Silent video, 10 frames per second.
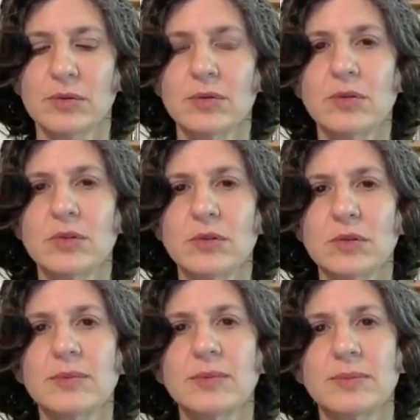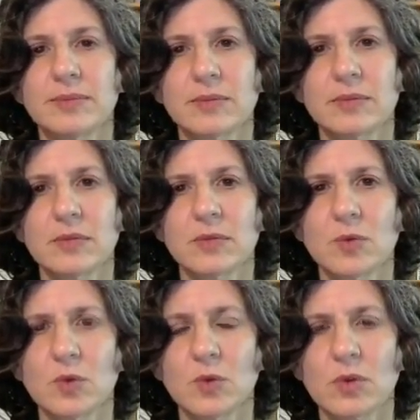
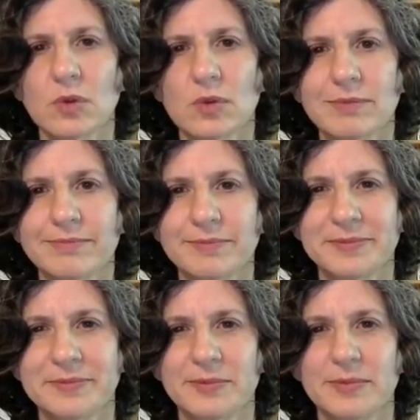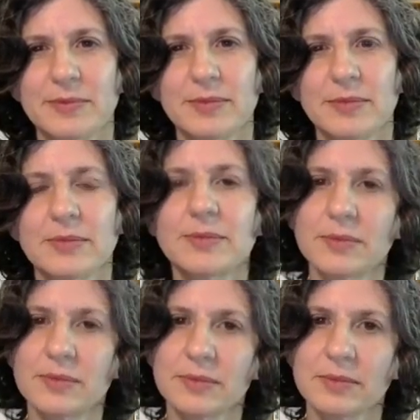
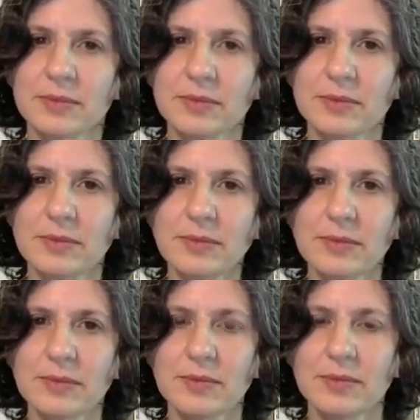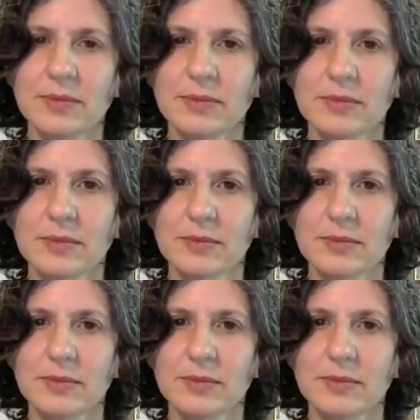(silent)